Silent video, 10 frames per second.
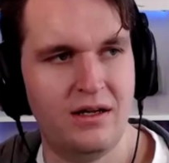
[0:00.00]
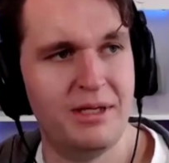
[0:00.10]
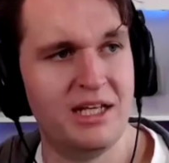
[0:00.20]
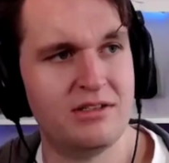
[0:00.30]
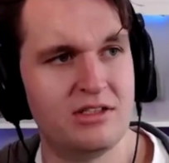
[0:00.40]
I
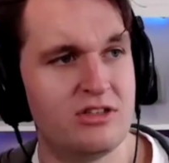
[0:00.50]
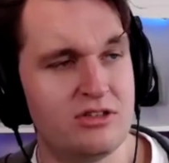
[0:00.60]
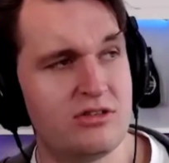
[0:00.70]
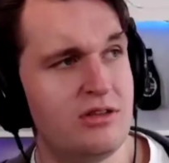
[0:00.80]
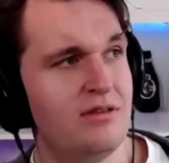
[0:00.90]
mean, this
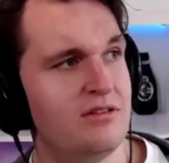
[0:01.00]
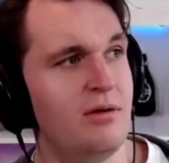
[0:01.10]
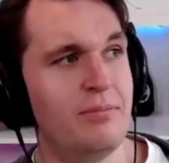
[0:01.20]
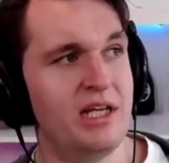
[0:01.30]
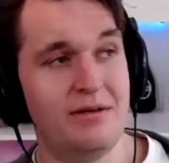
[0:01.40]
is
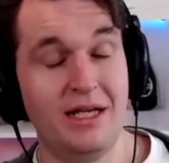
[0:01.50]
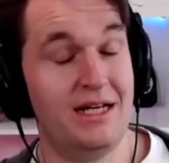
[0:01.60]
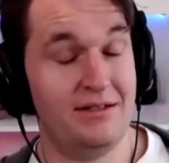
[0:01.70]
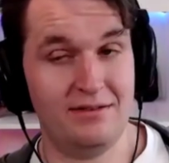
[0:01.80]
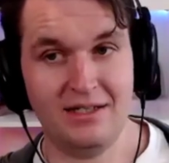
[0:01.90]
somebody
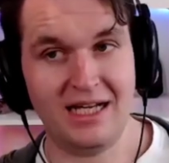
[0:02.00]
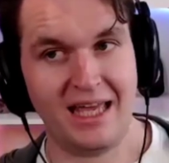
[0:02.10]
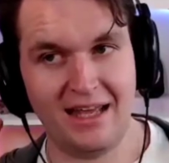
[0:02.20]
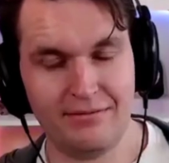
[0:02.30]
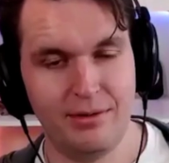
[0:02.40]
I
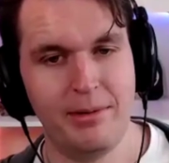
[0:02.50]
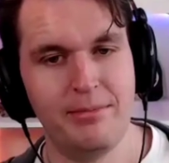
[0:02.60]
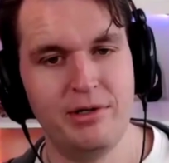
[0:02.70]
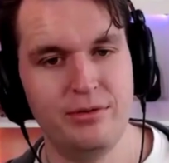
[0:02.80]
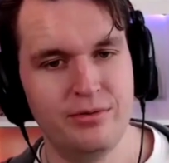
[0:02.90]
can't
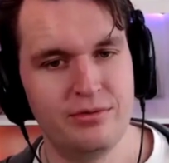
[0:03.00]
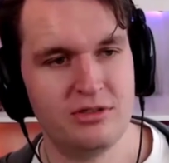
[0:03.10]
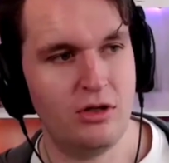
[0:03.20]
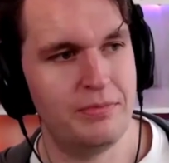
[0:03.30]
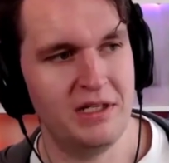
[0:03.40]
remember who
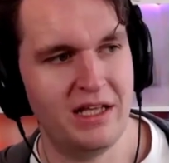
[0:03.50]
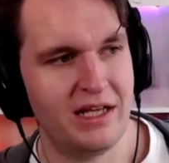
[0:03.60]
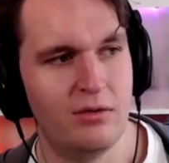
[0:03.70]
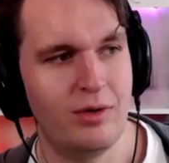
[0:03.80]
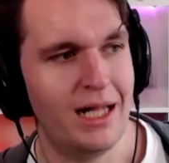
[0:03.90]
told me like
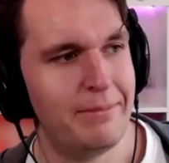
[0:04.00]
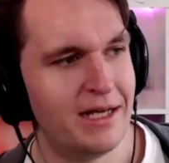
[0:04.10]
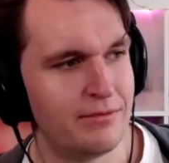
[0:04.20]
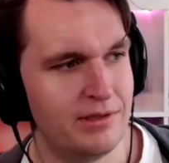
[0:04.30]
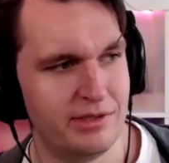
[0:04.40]
a while
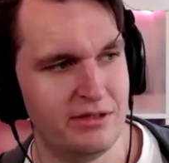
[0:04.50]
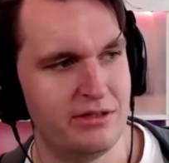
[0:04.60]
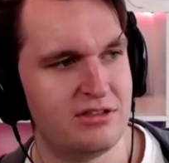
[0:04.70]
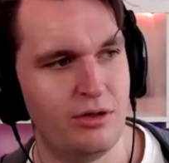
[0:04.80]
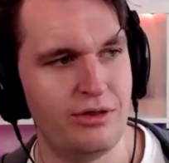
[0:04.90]
back when when
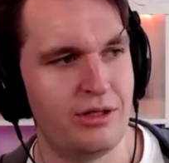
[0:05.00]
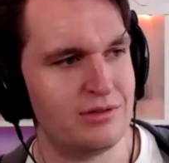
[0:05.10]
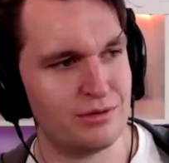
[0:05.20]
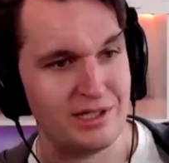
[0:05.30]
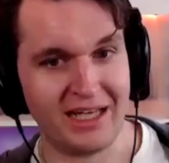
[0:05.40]
this whole thing
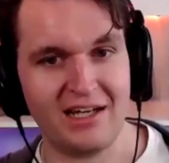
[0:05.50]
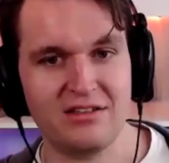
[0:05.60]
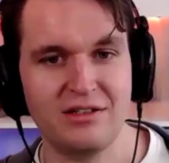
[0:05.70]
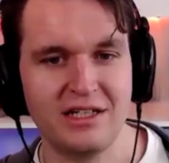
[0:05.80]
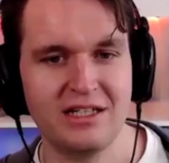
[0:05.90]
was sort of getting
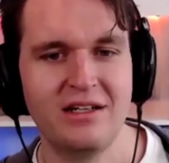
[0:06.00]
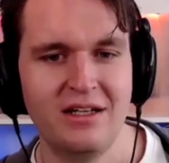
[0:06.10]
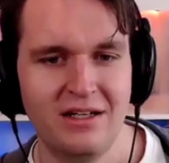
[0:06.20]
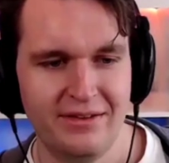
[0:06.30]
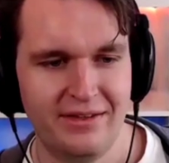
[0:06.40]
started
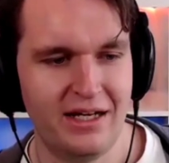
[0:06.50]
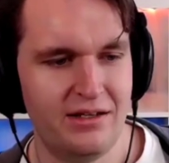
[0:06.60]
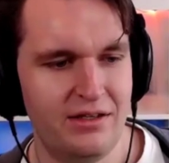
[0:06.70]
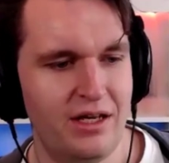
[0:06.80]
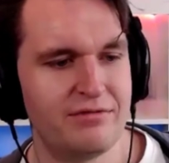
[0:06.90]
that
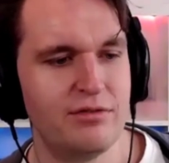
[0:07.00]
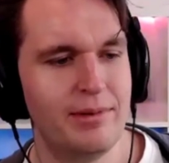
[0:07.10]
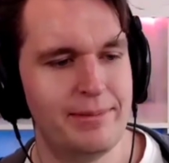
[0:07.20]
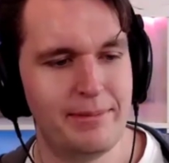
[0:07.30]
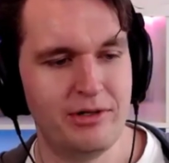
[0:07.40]
you have to
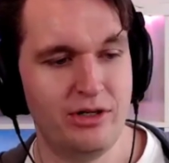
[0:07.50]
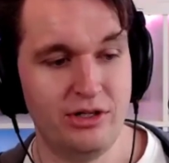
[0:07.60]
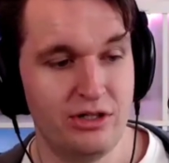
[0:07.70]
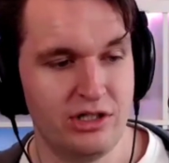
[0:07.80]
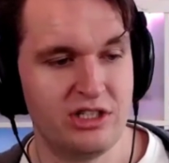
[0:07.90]
remember you're,
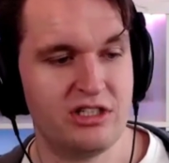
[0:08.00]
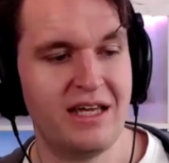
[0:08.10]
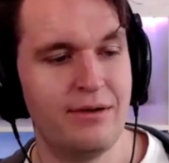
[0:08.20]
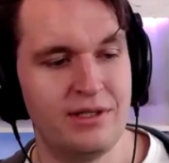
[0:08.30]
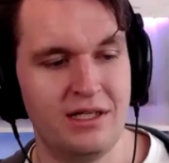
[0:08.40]
you're just
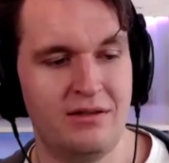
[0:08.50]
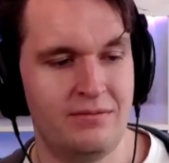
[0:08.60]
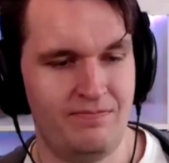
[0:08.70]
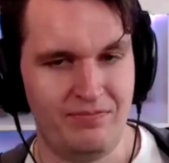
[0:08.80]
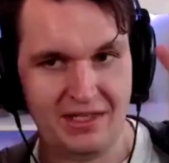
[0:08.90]
counting
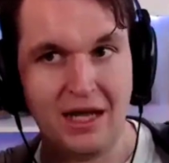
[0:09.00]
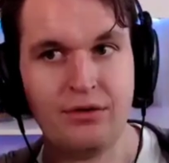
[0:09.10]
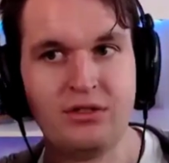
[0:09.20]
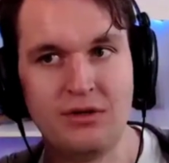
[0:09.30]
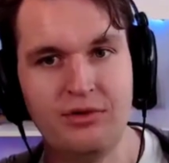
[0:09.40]

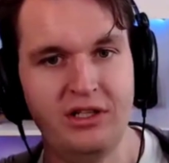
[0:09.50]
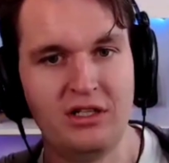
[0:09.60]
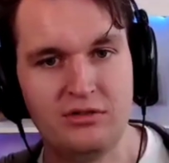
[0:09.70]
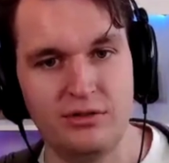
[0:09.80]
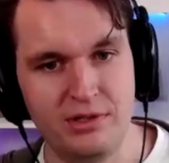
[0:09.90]
counting really
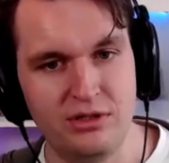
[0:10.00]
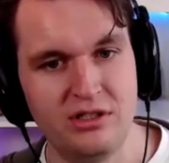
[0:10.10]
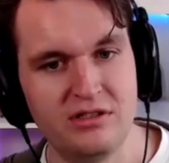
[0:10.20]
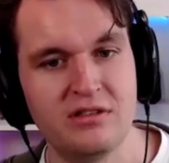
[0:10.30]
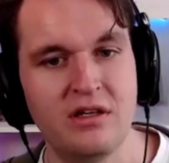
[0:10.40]

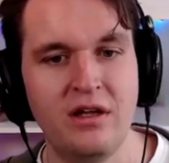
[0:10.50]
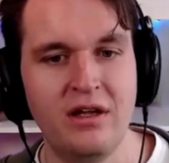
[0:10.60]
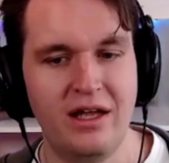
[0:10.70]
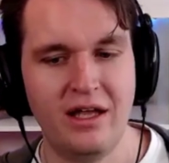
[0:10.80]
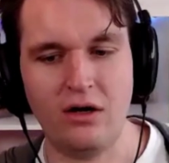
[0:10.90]
contributions
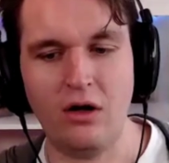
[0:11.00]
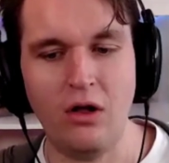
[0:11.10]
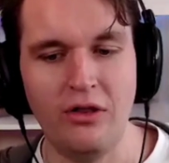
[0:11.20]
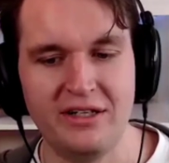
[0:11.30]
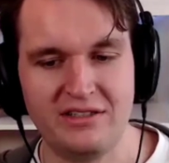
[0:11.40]
and
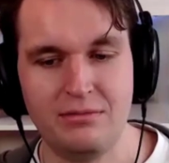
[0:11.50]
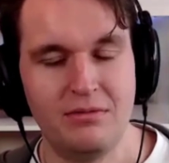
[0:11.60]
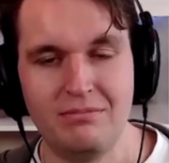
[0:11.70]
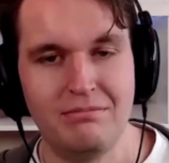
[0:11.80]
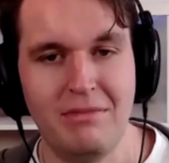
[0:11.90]
all that
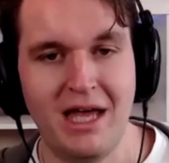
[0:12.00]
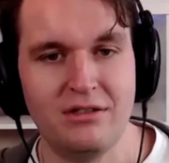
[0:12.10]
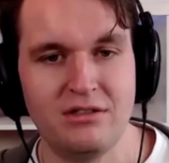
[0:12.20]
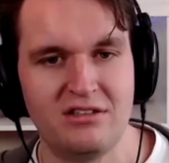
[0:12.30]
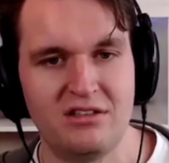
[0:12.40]

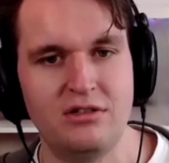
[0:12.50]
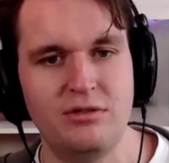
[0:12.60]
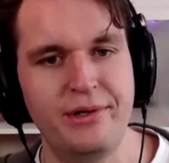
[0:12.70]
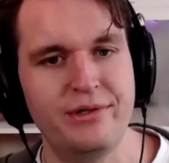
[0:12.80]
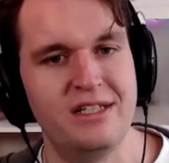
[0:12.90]
matters as a
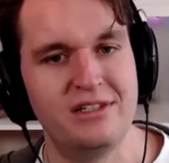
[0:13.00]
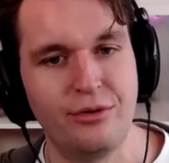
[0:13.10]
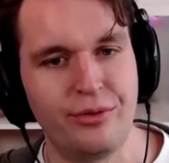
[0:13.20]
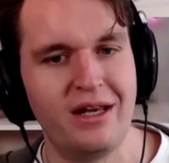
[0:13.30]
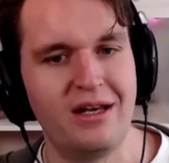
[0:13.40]
contribution is you
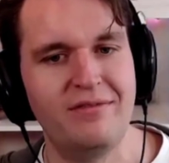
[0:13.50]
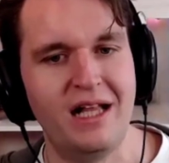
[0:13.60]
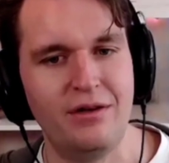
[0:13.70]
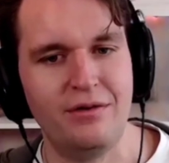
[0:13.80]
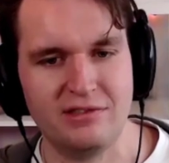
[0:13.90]
created
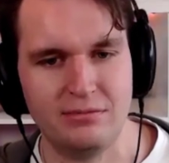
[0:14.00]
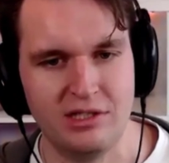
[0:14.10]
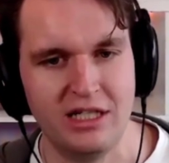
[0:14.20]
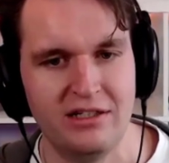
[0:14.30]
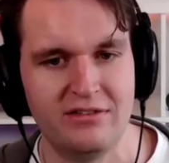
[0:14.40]
value for
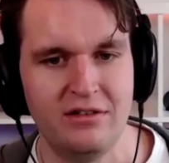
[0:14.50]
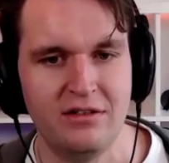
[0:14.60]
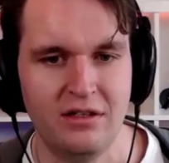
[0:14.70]
someone else